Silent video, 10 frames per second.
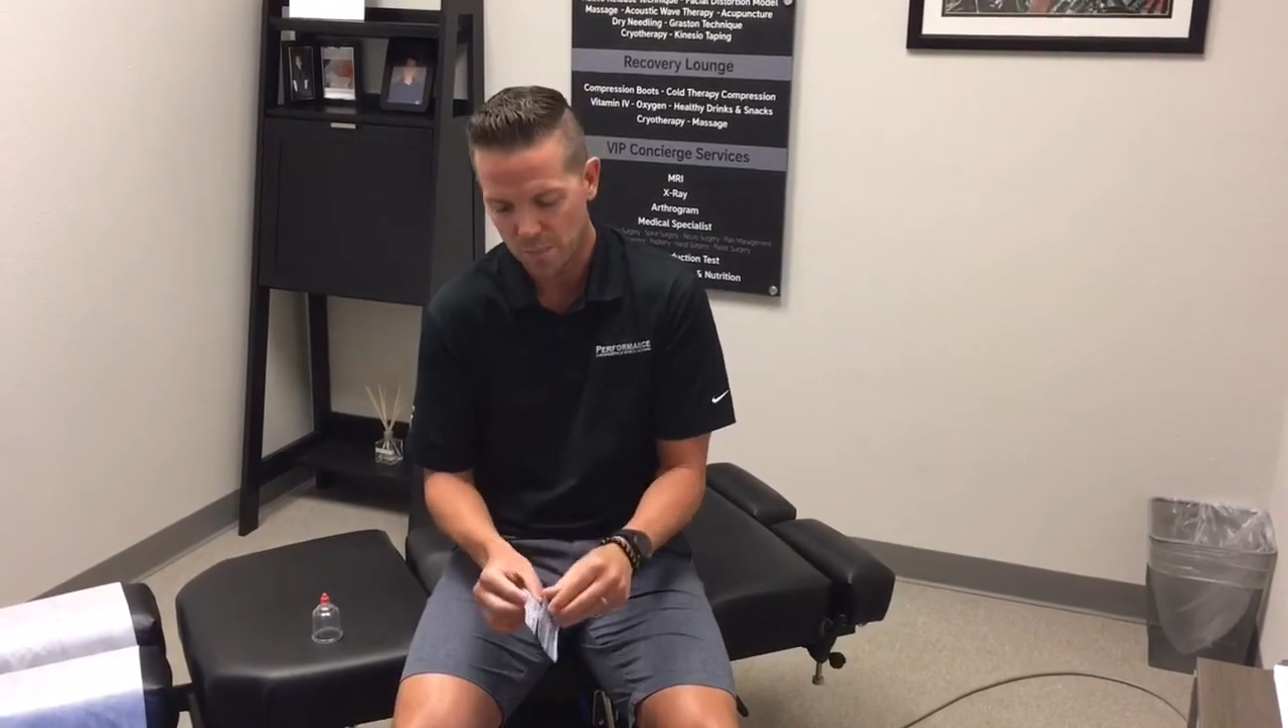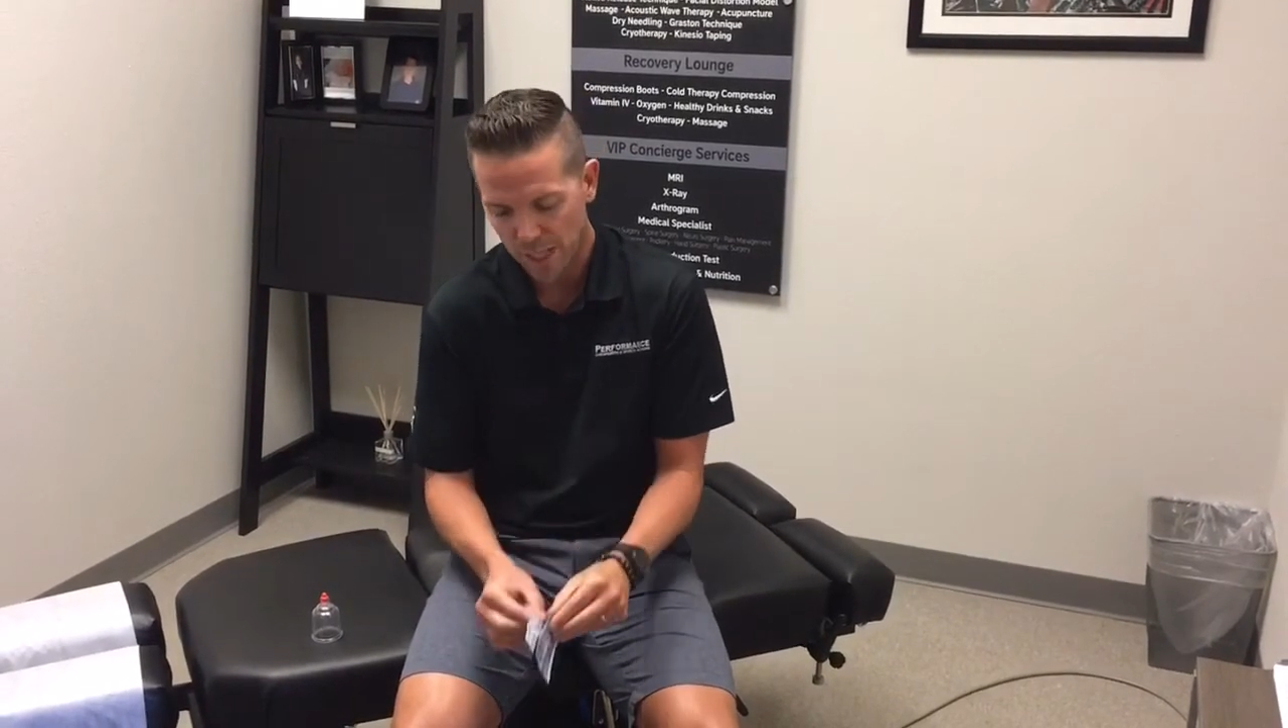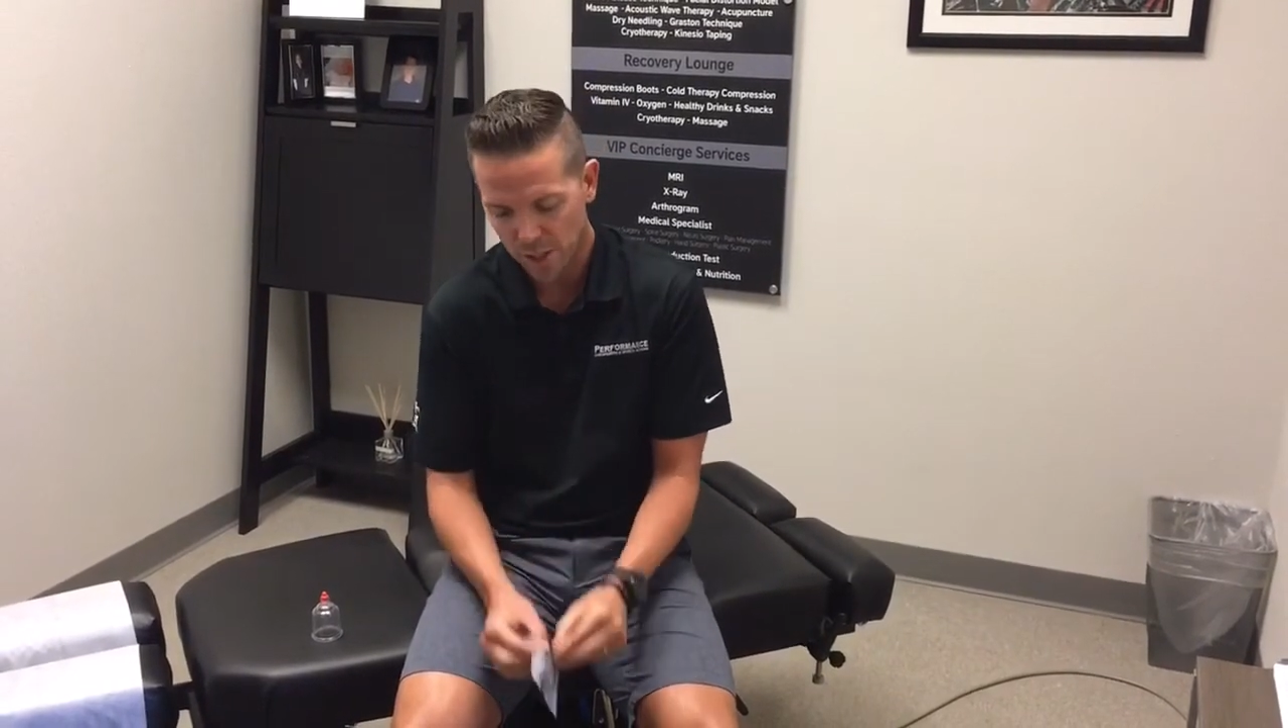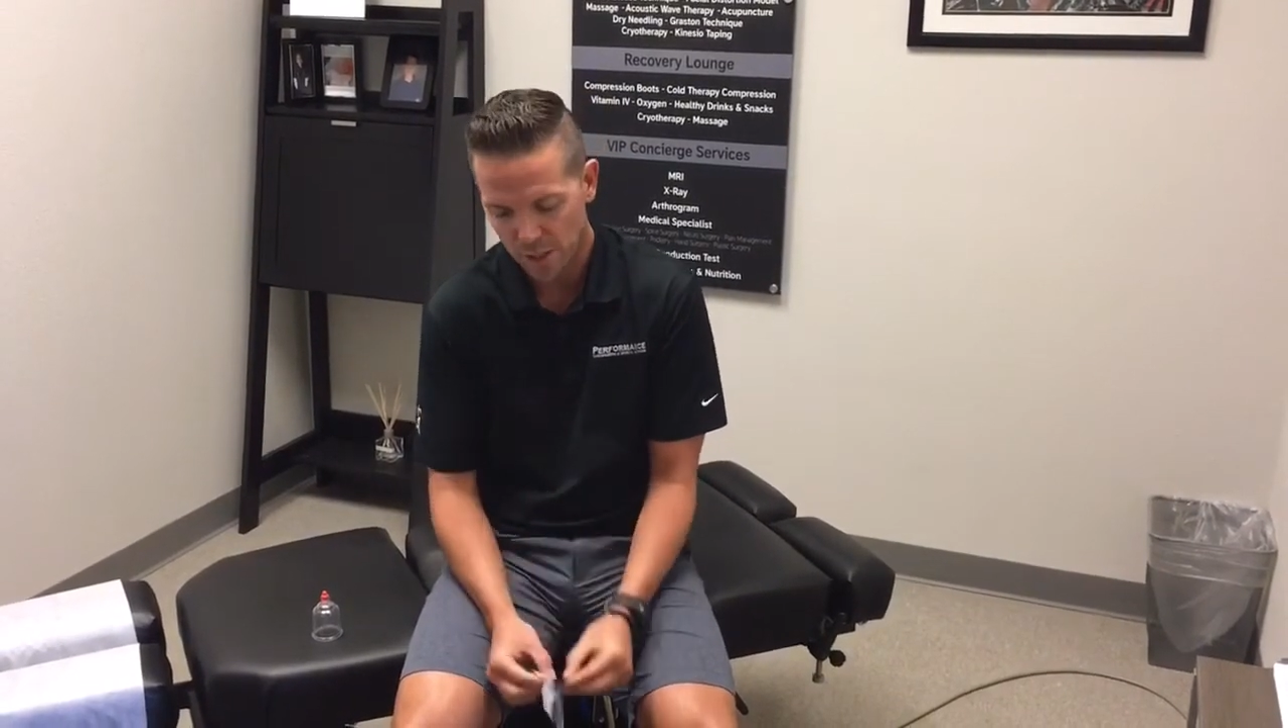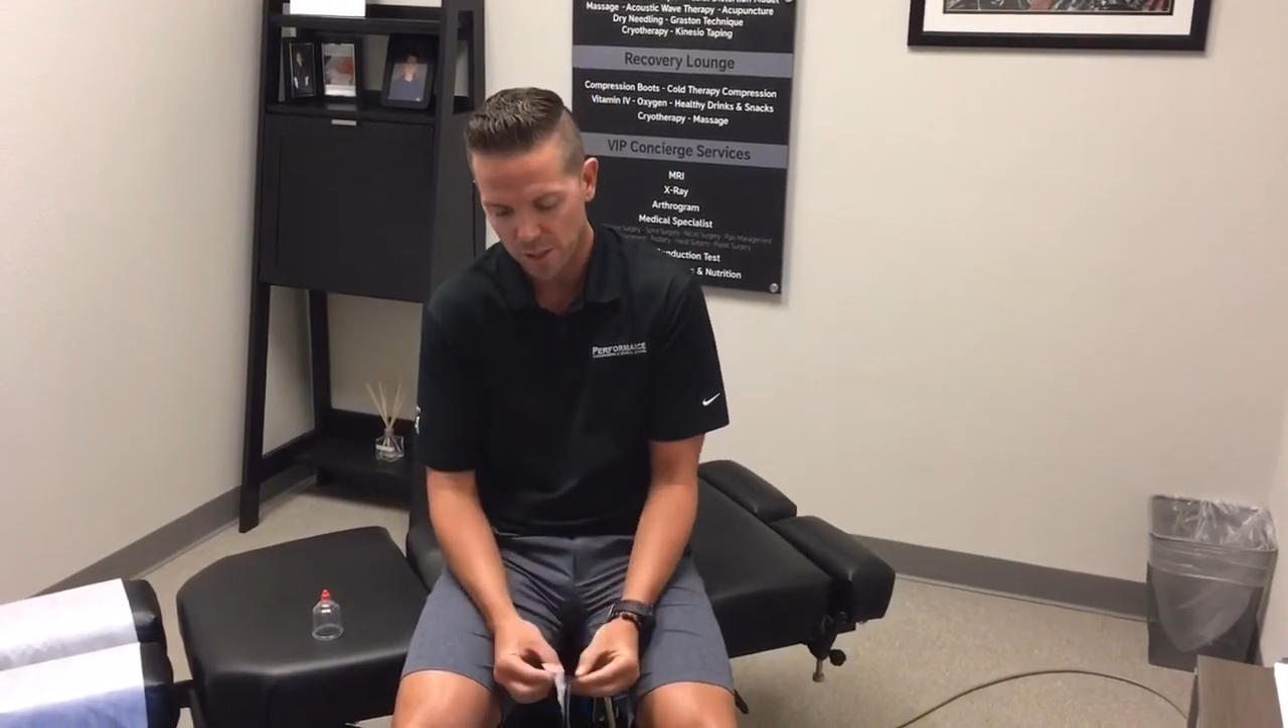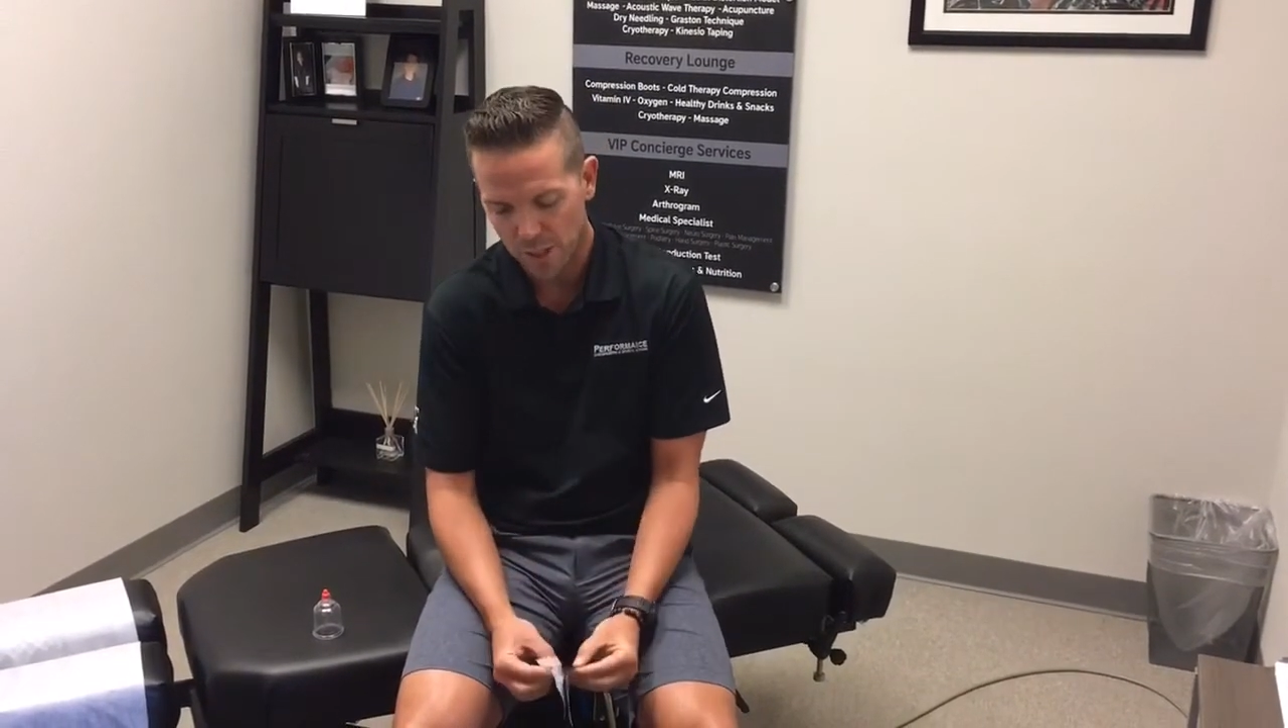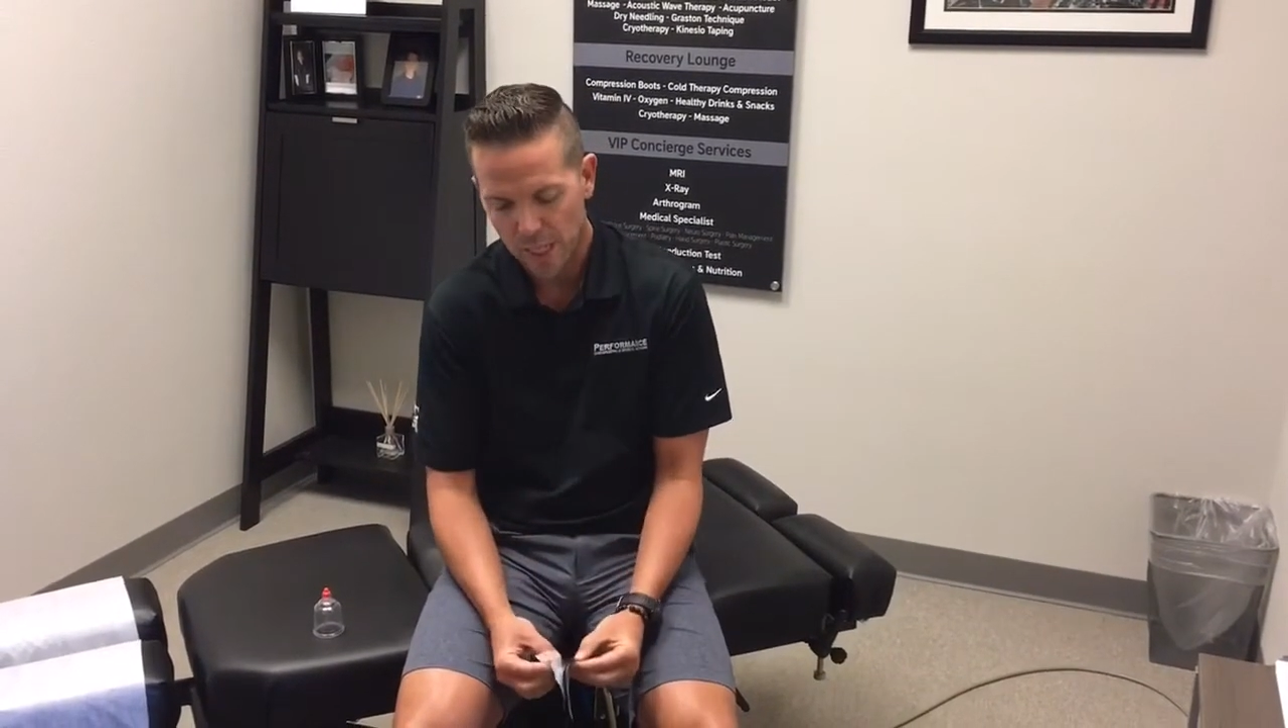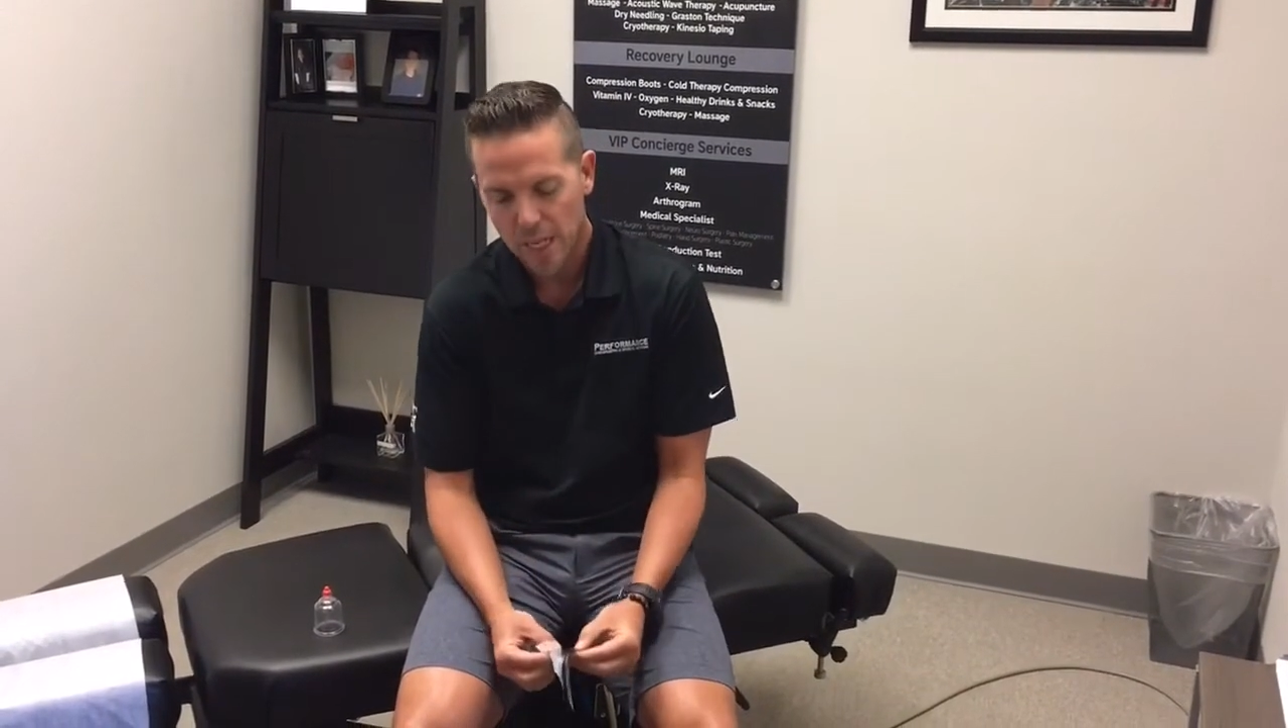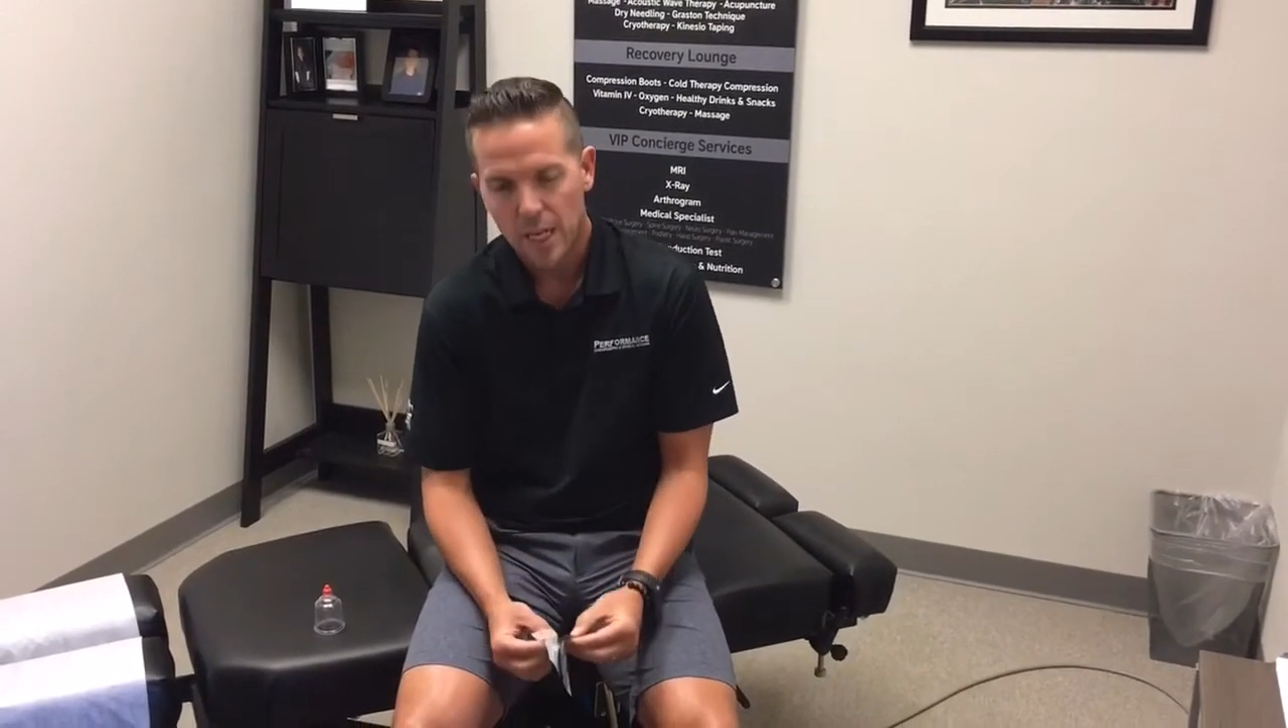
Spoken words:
imagine